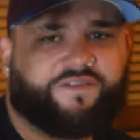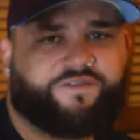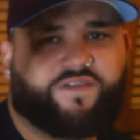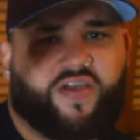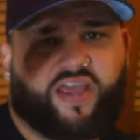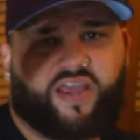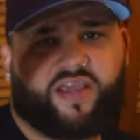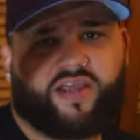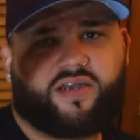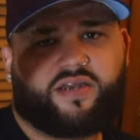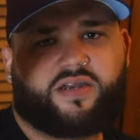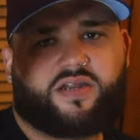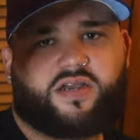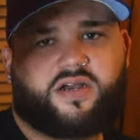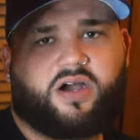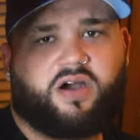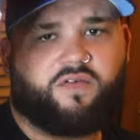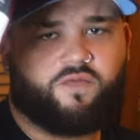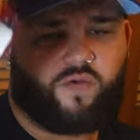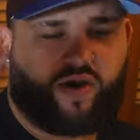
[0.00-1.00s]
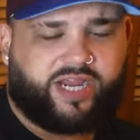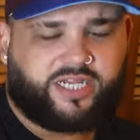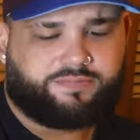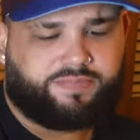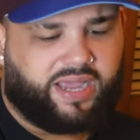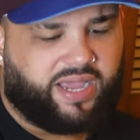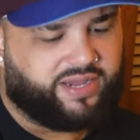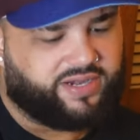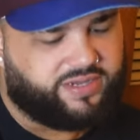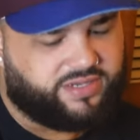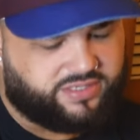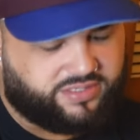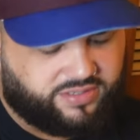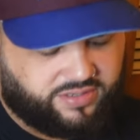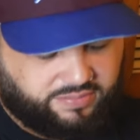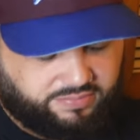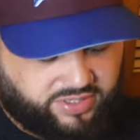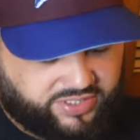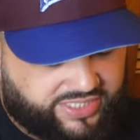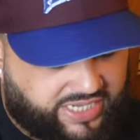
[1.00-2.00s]
a fan of raised baddies,
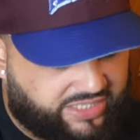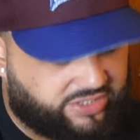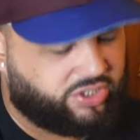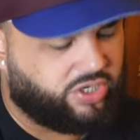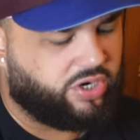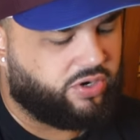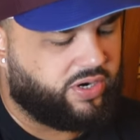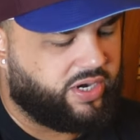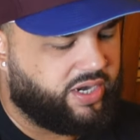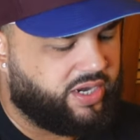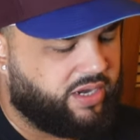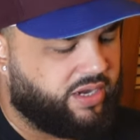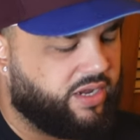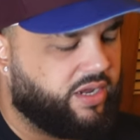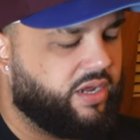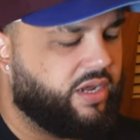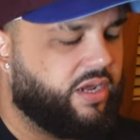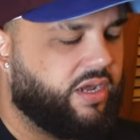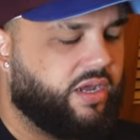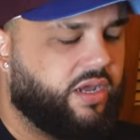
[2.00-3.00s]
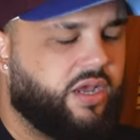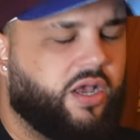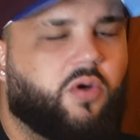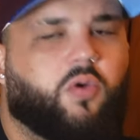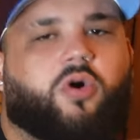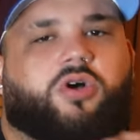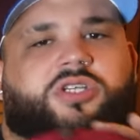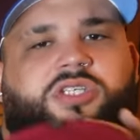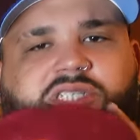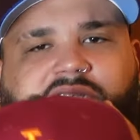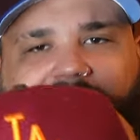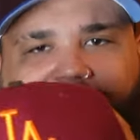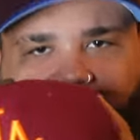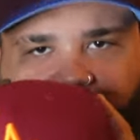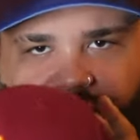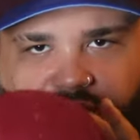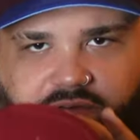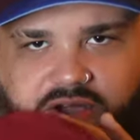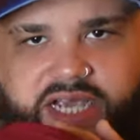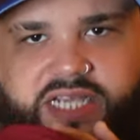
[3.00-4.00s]
but that's all right. We'll
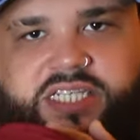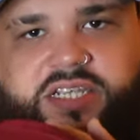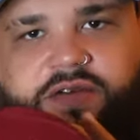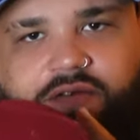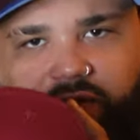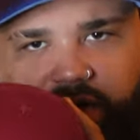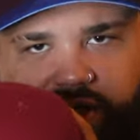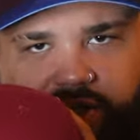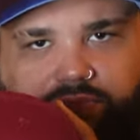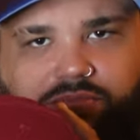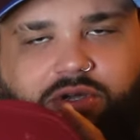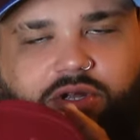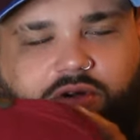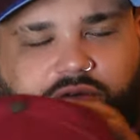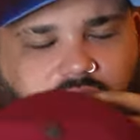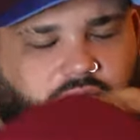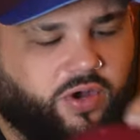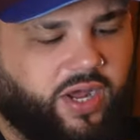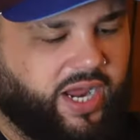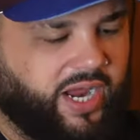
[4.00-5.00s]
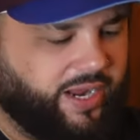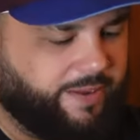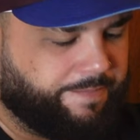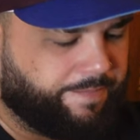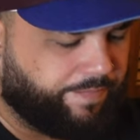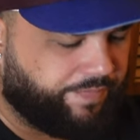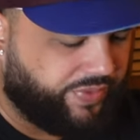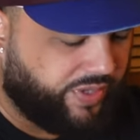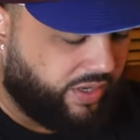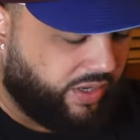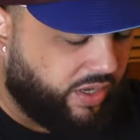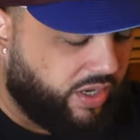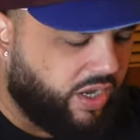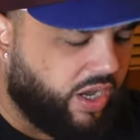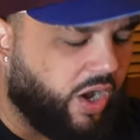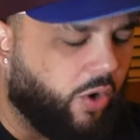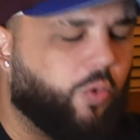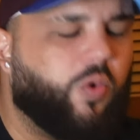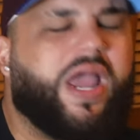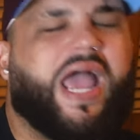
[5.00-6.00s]
sacrifice it for this beautiful hat.
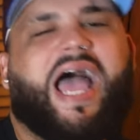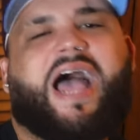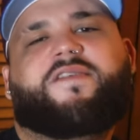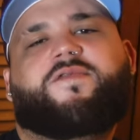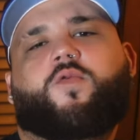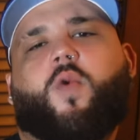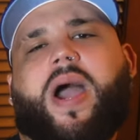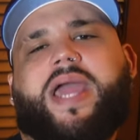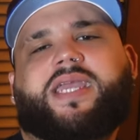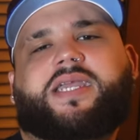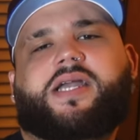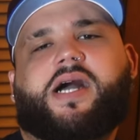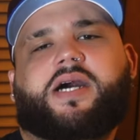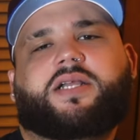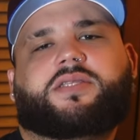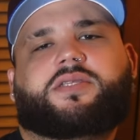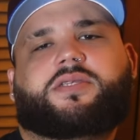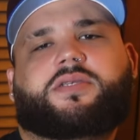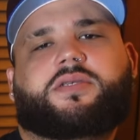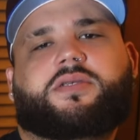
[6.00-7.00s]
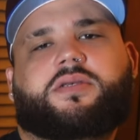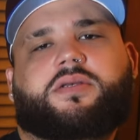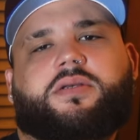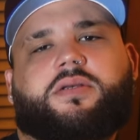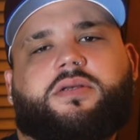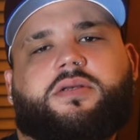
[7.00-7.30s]
We have white guts,